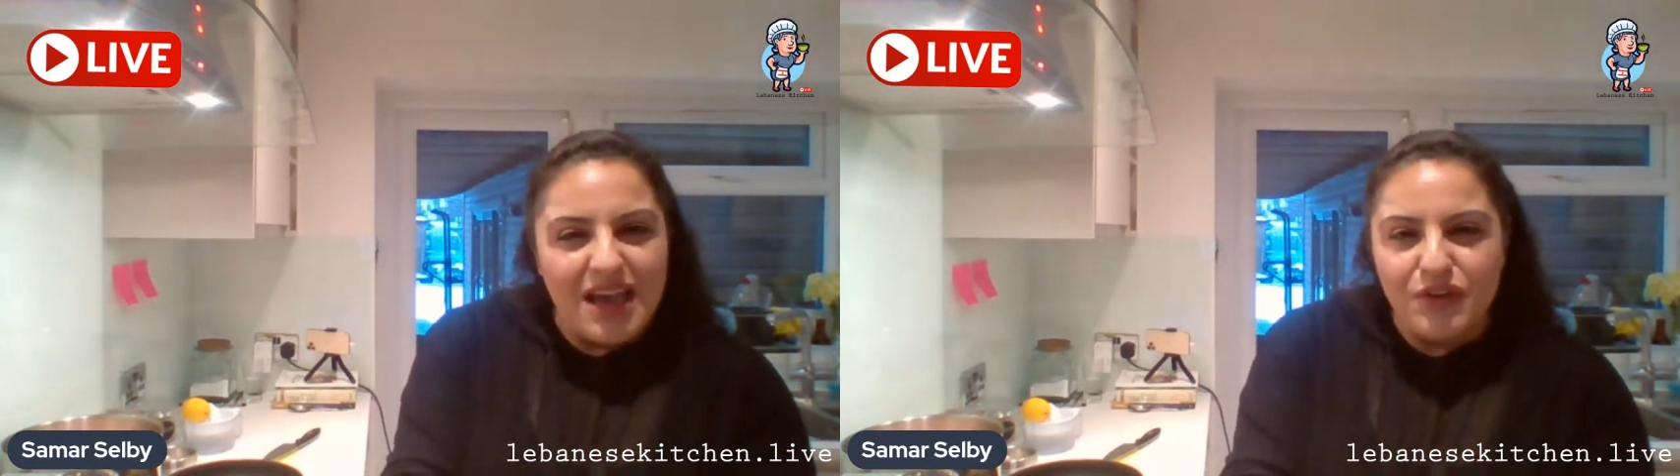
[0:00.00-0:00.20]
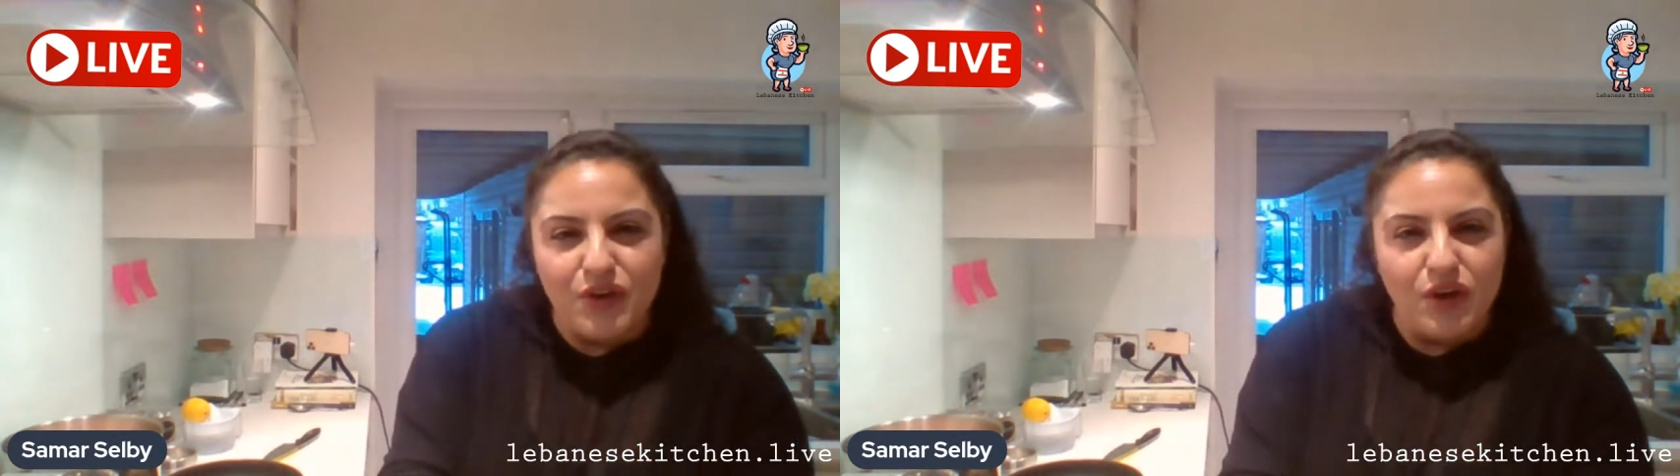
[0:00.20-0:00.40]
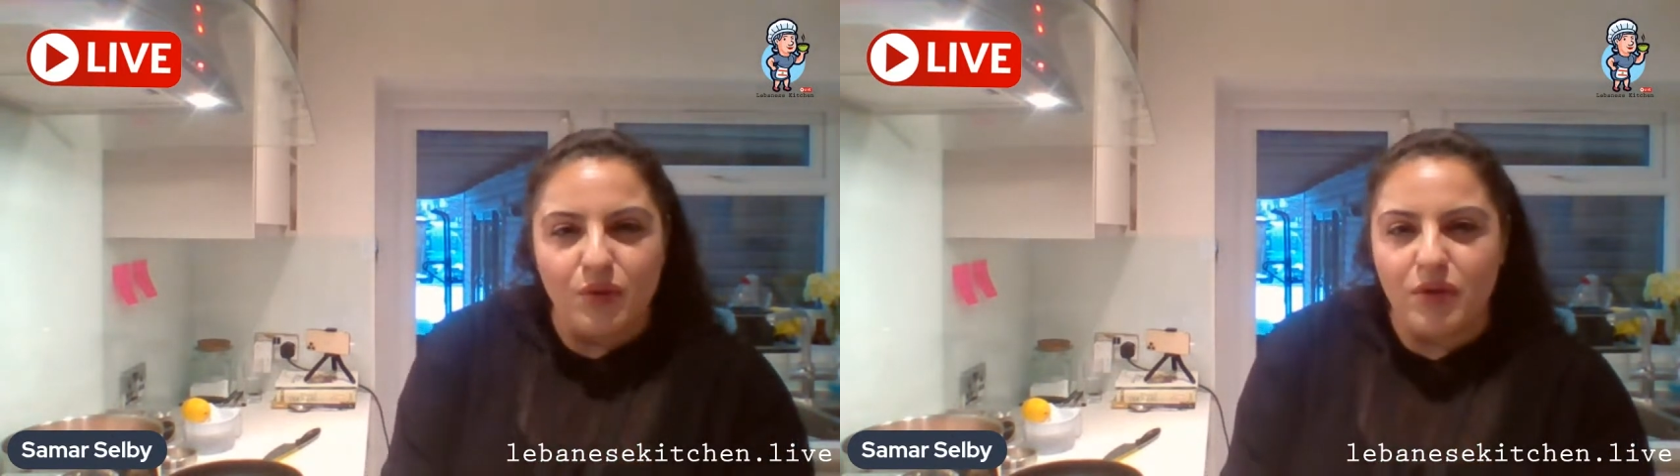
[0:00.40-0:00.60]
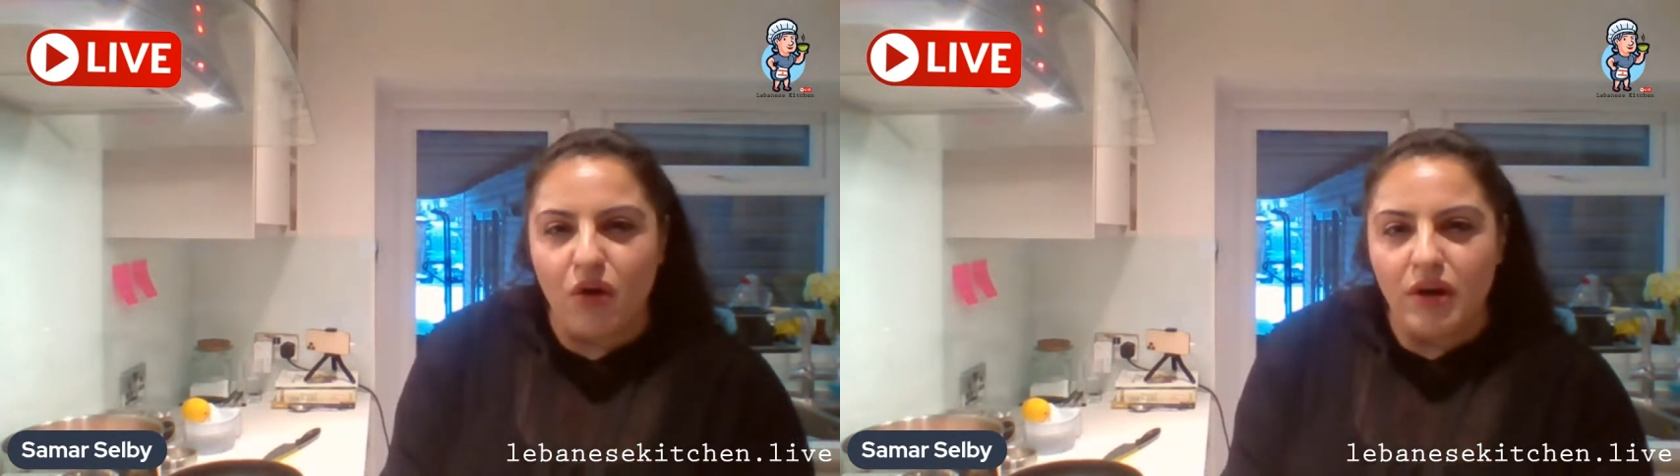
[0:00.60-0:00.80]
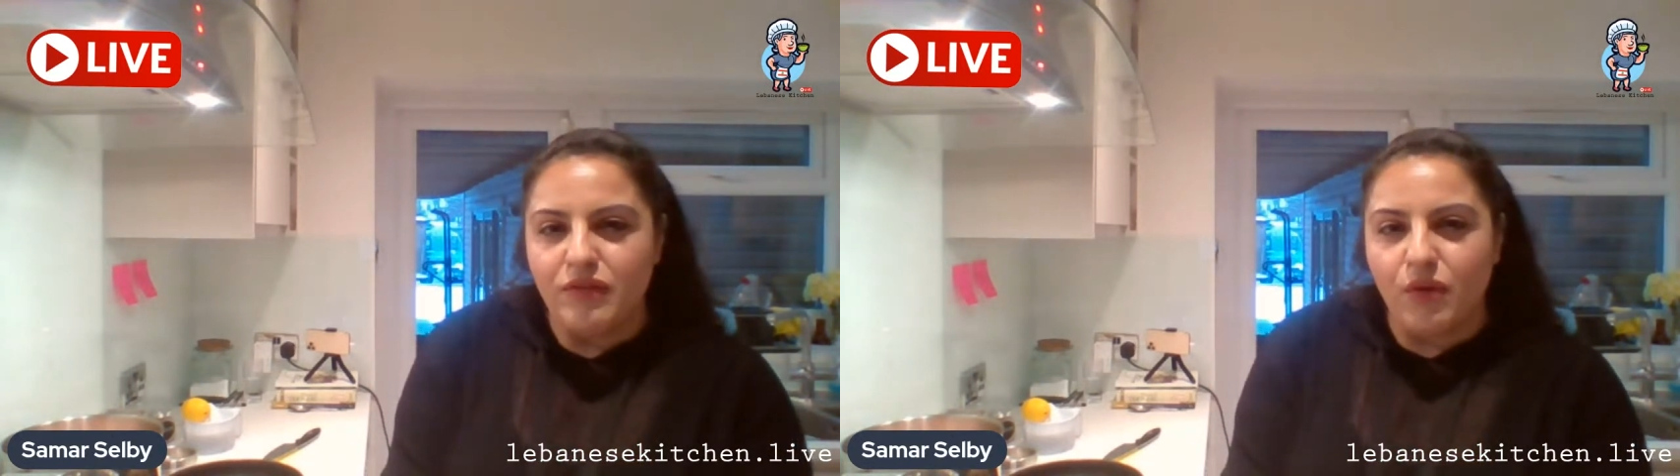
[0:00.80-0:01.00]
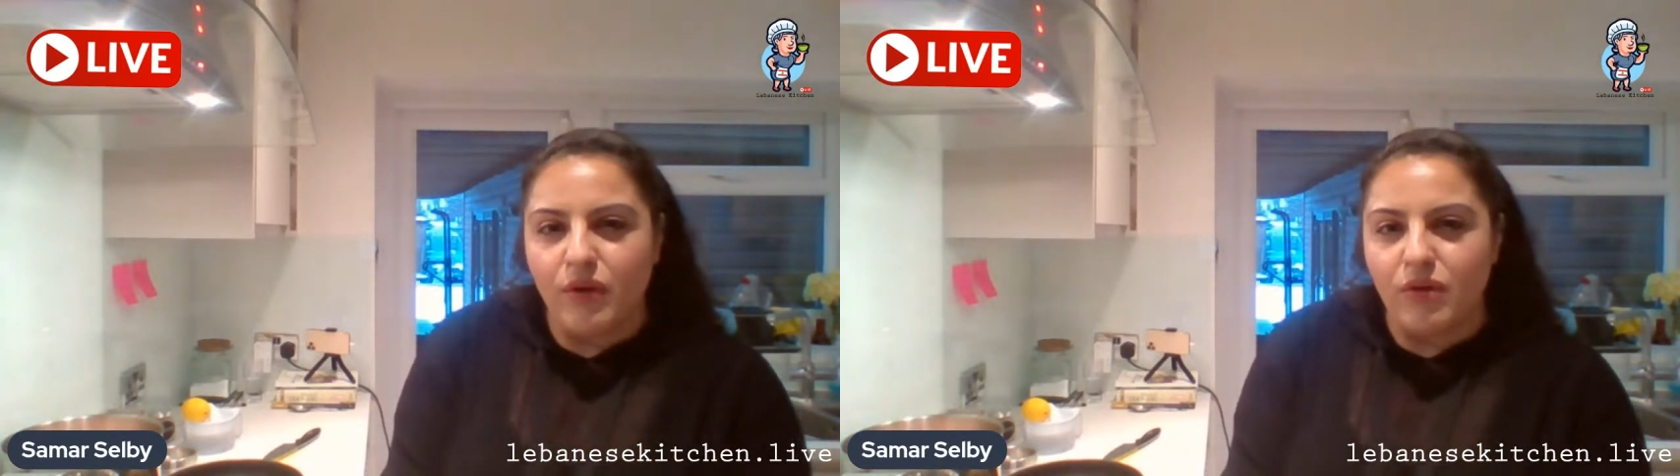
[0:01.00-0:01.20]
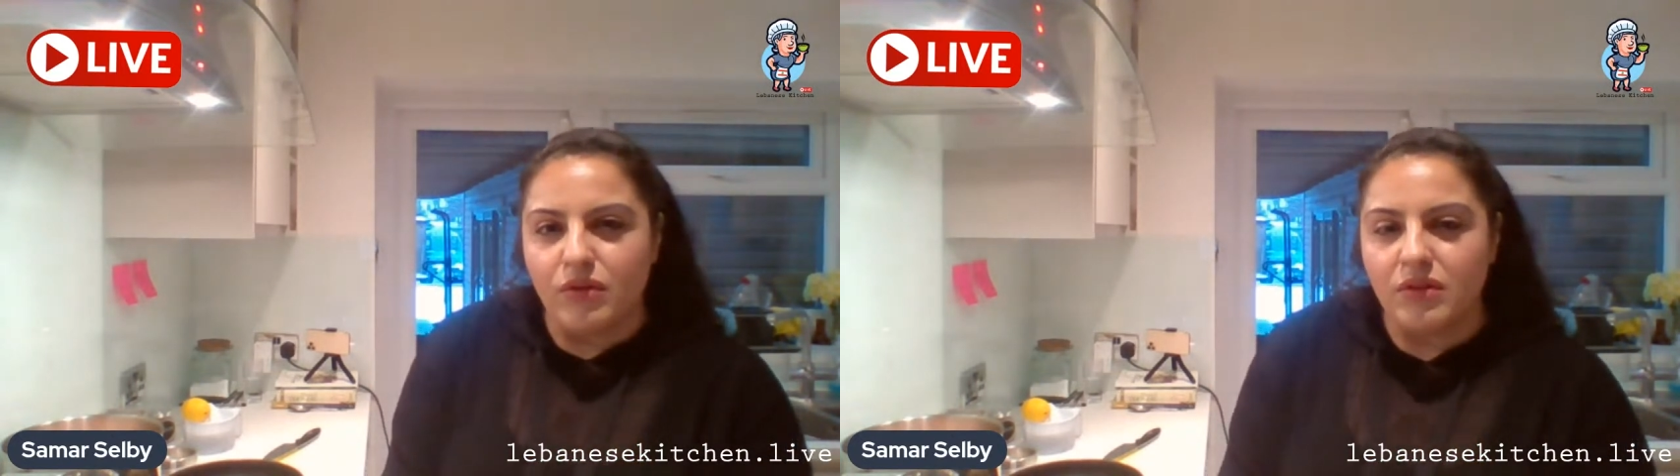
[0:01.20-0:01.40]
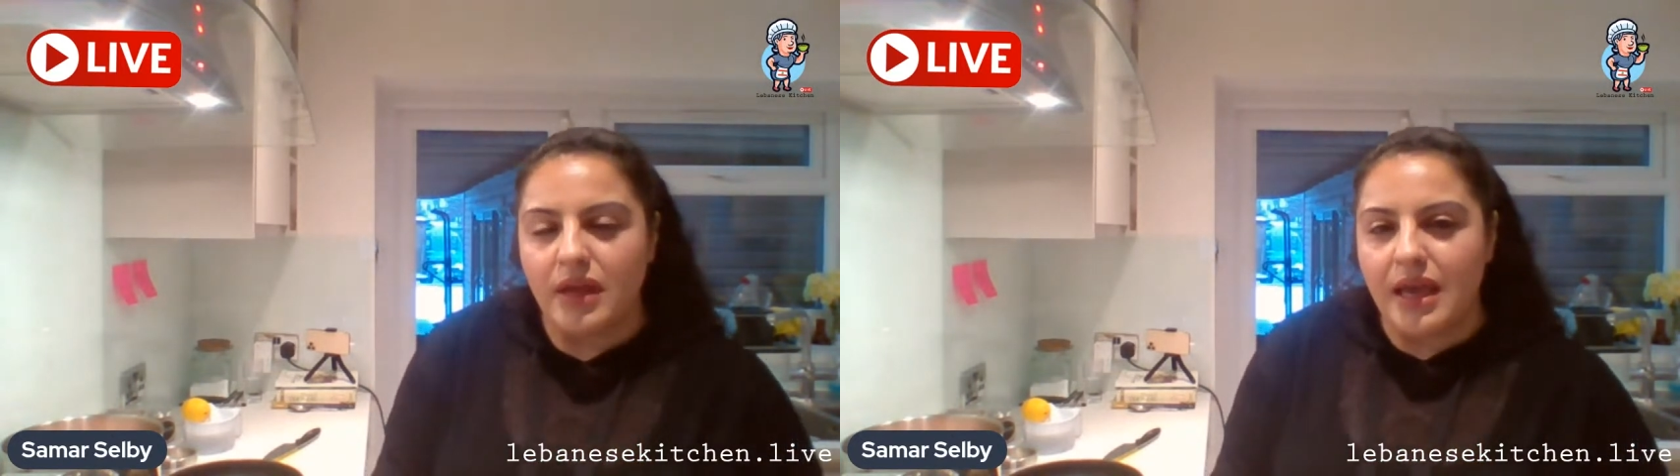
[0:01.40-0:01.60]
ever cook with olive oil.